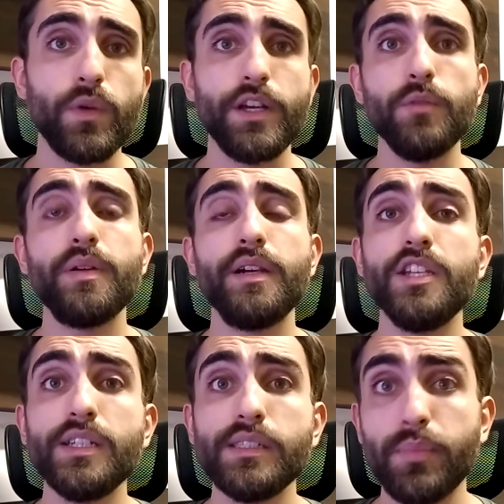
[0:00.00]
where you
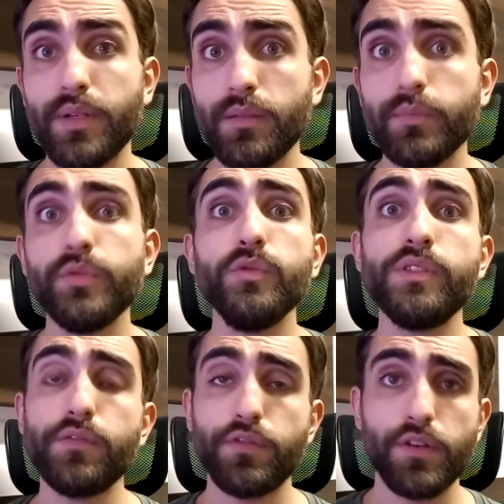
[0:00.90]
purchase Burn
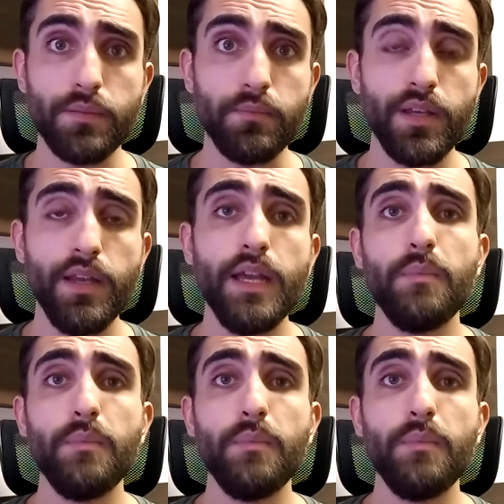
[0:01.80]
Boost from,